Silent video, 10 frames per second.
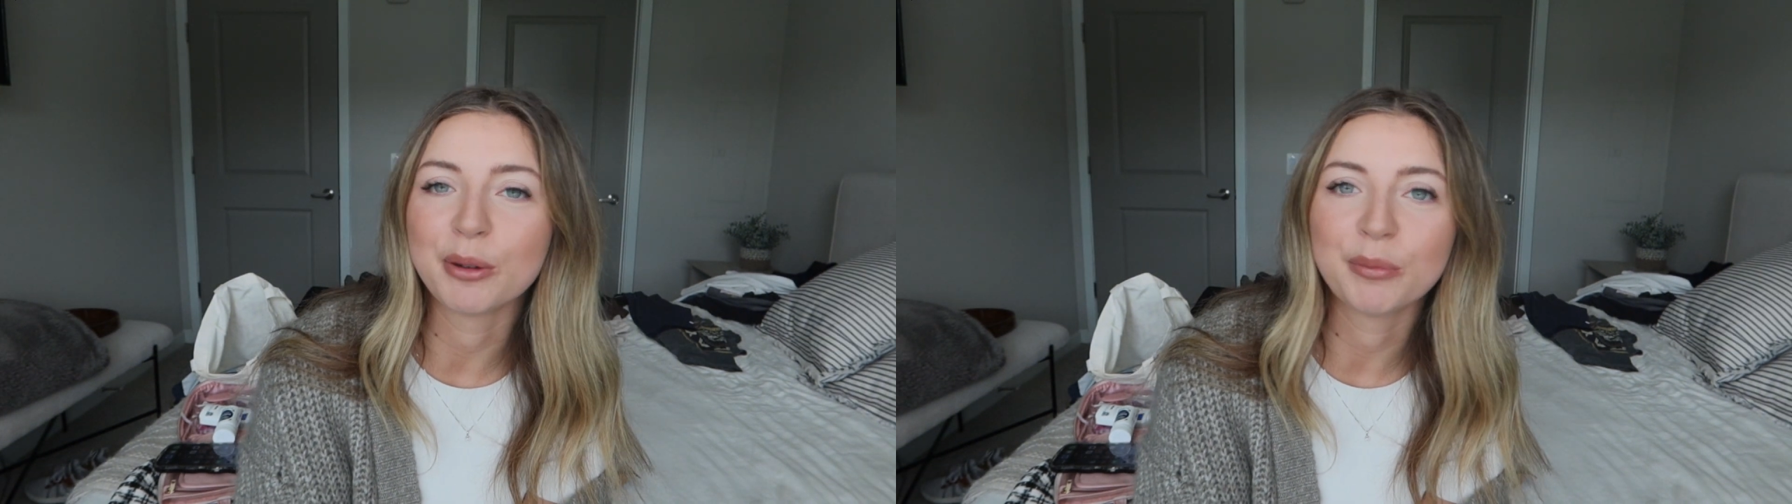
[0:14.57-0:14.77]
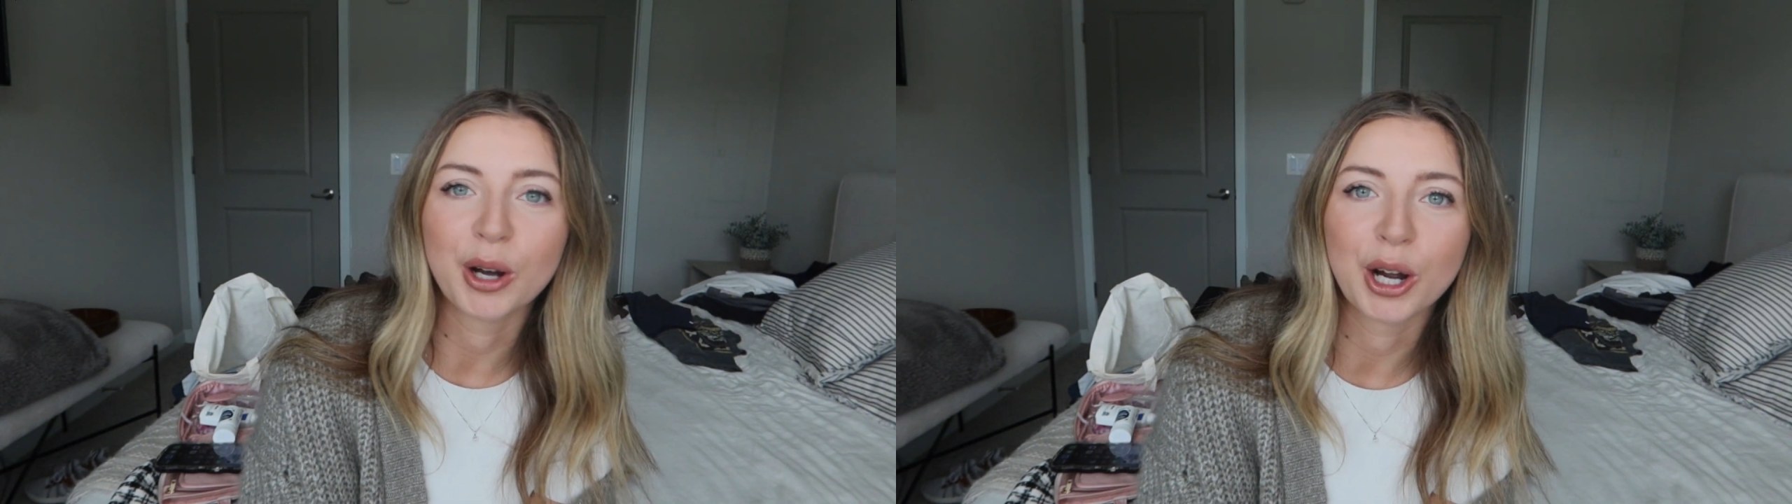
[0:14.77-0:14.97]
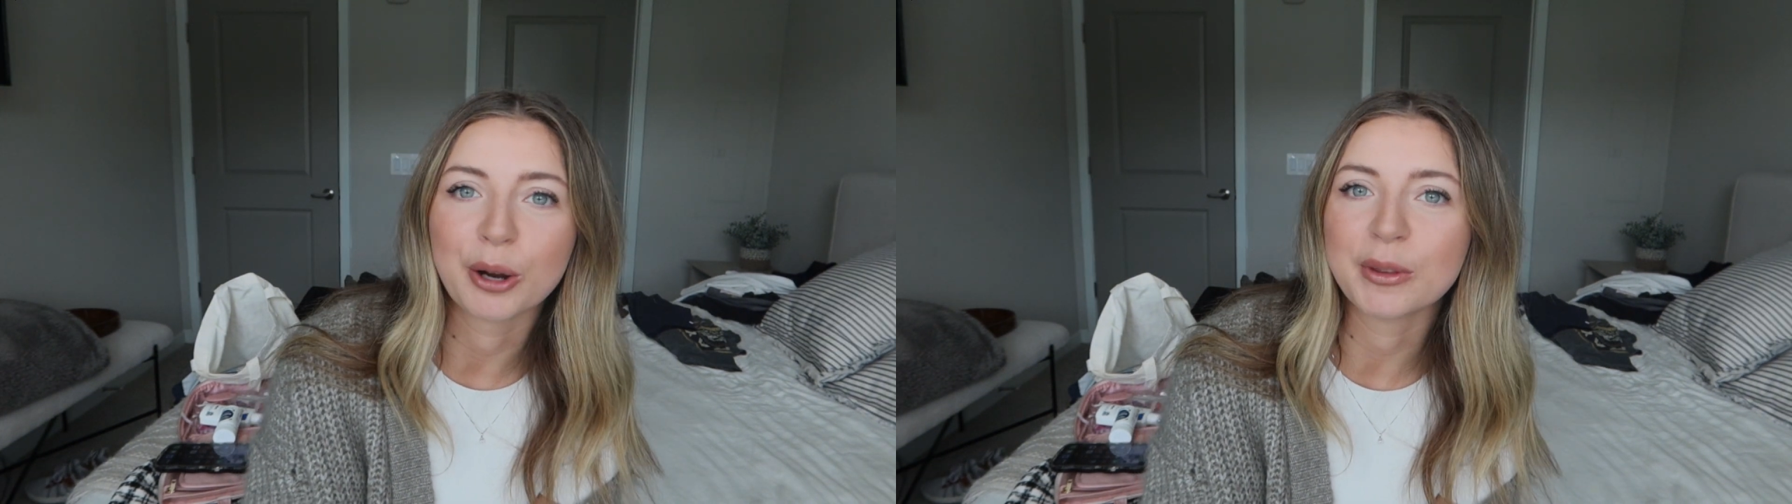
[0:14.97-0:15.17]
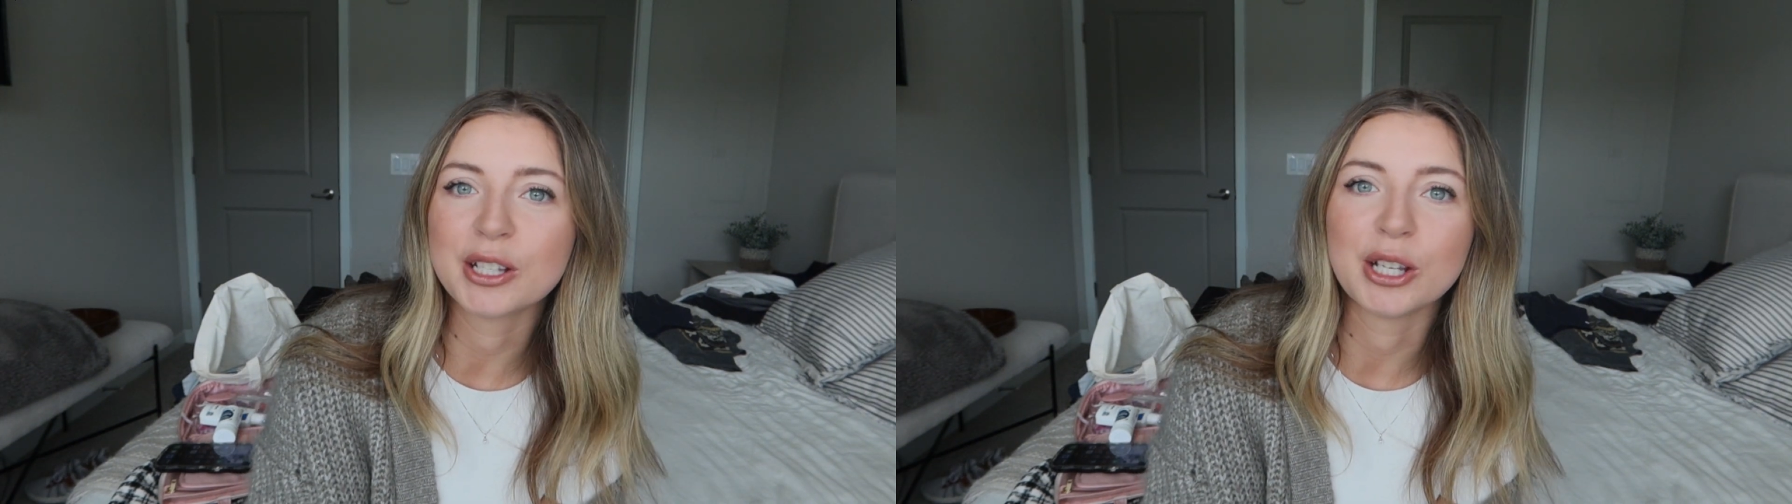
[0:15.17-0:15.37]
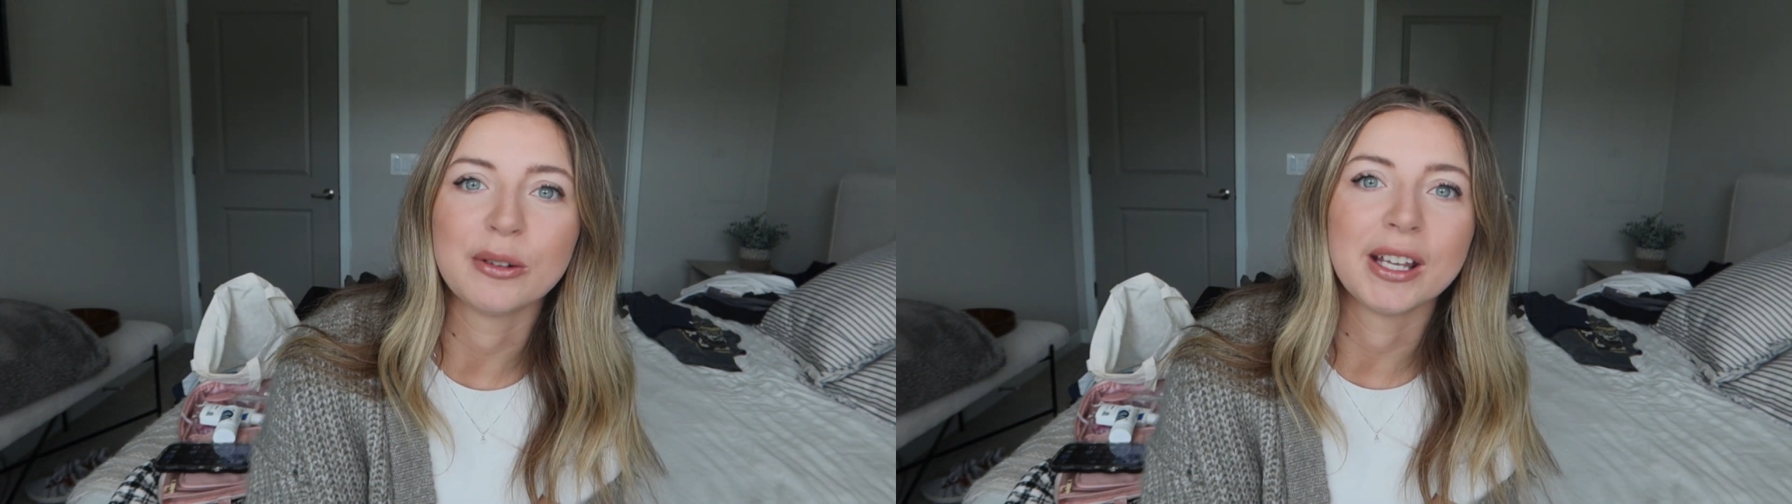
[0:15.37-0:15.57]
on par
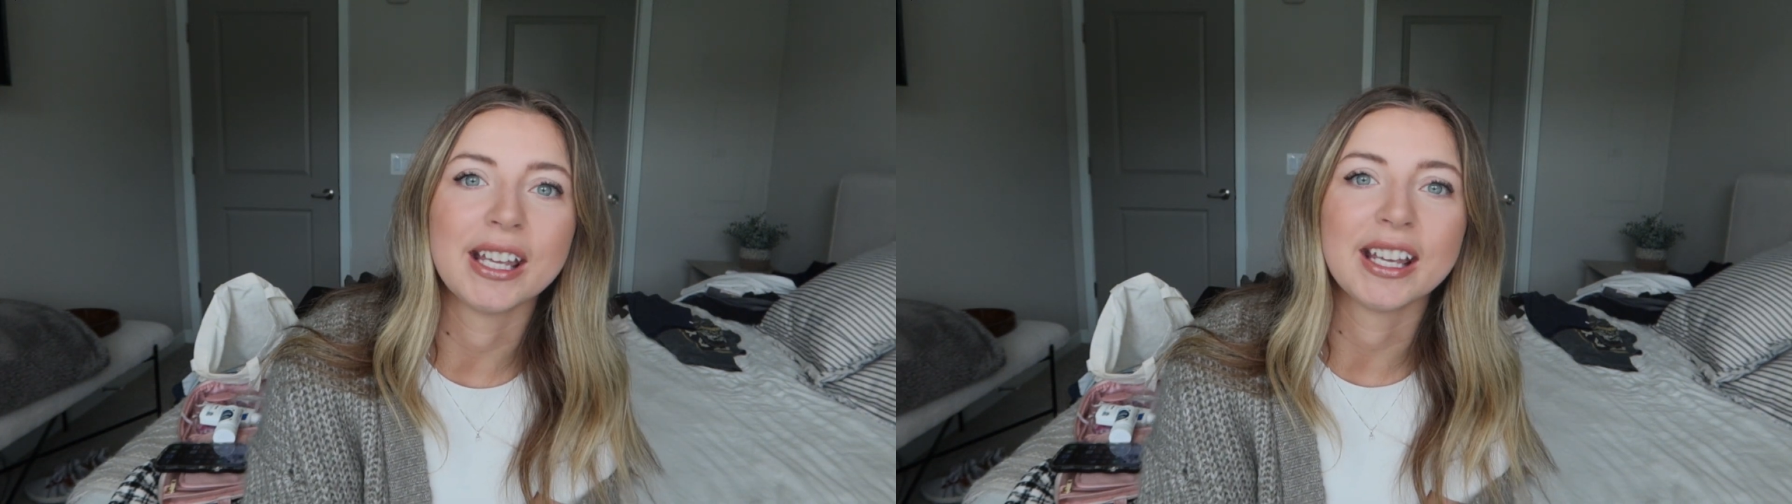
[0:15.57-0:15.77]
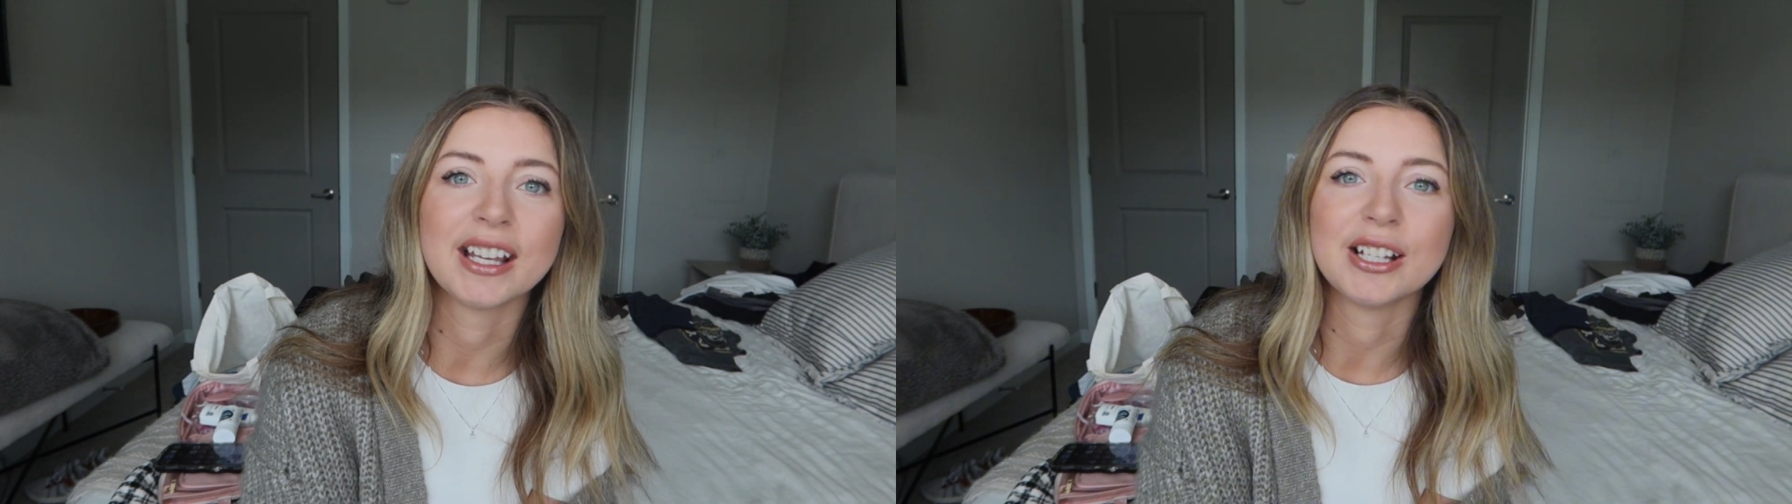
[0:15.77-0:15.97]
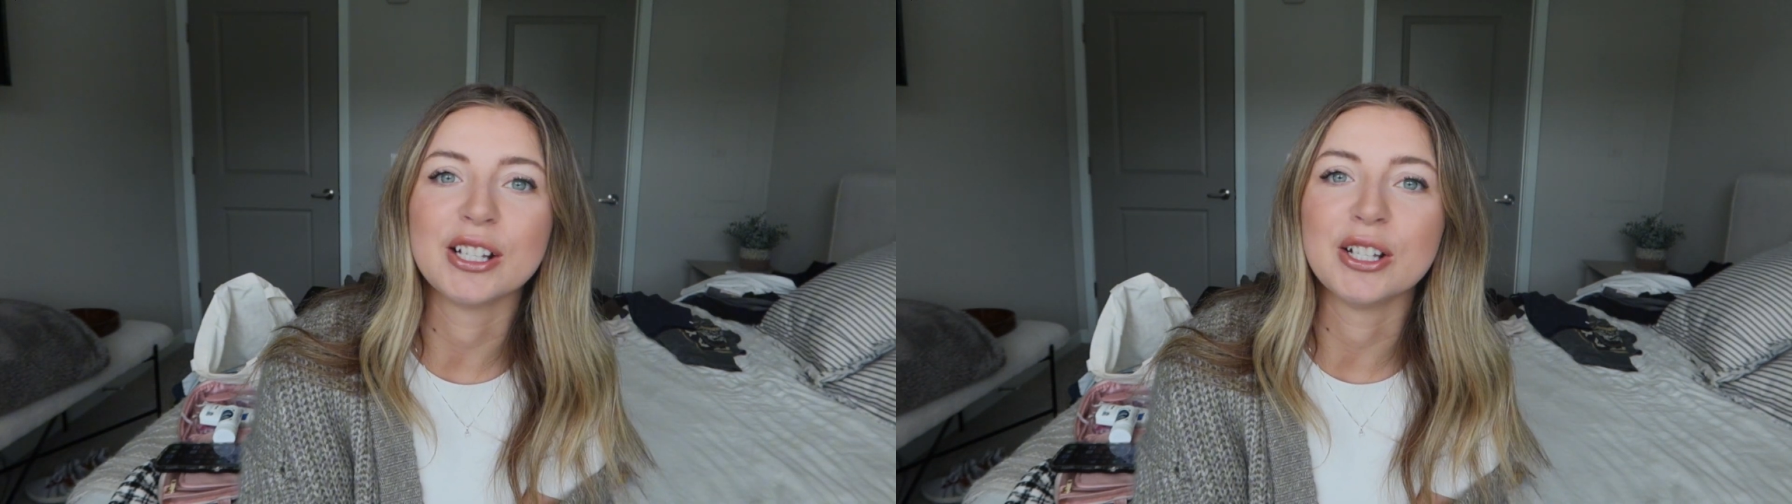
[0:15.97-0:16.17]
with doing